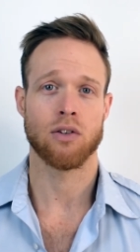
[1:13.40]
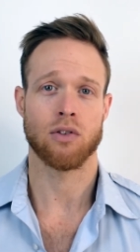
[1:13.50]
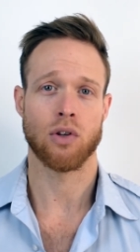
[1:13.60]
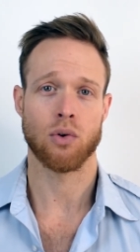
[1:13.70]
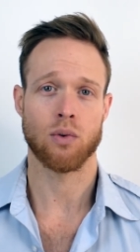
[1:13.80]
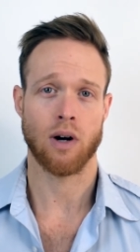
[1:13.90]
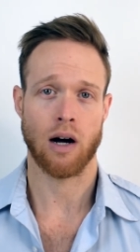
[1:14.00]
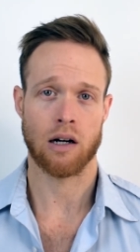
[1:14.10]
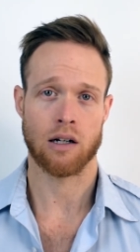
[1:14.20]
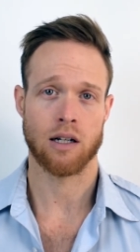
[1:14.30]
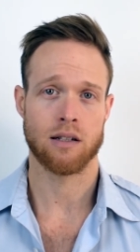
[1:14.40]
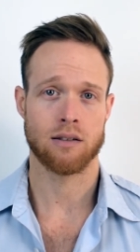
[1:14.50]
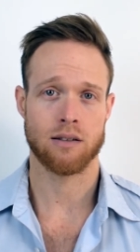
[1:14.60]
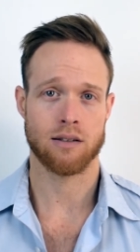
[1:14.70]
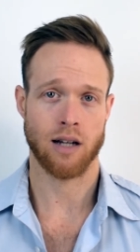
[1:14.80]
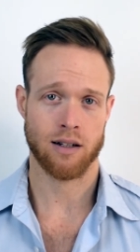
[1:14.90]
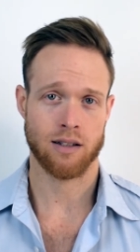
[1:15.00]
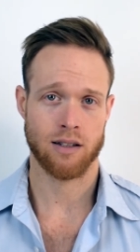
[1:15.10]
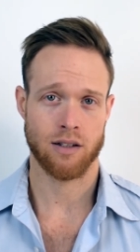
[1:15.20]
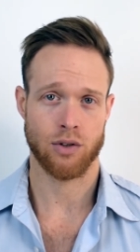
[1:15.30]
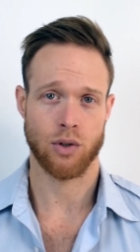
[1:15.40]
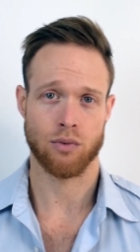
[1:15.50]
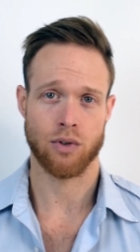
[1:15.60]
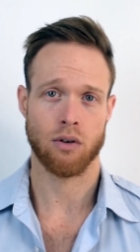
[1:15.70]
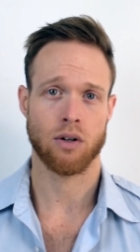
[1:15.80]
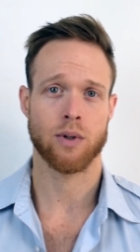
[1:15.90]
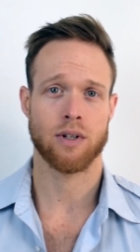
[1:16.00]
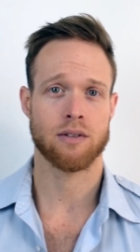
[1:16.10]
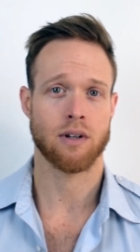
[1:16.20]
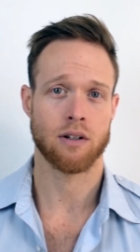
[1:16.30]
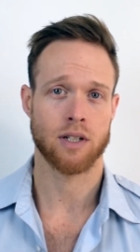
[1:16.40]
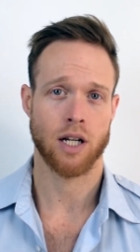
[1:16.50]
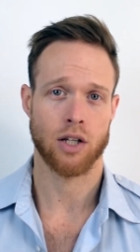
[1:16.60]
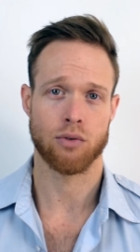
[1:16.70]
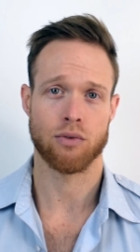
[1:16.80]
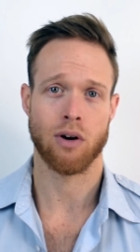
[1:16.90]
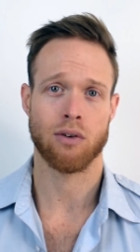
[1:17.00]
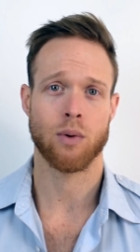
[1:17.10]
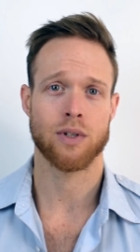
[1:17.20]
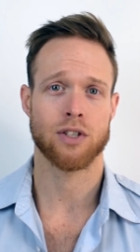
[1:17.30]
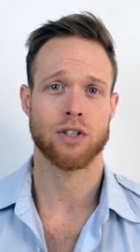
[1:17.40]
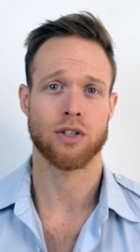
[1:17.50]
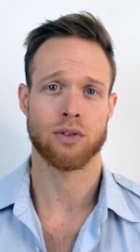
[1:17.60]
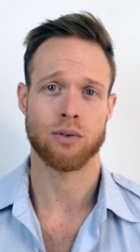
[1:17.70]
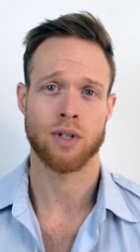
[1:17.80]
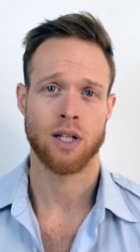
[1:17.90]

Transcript: you are stuck. You don't know where to start. You don't know what to do.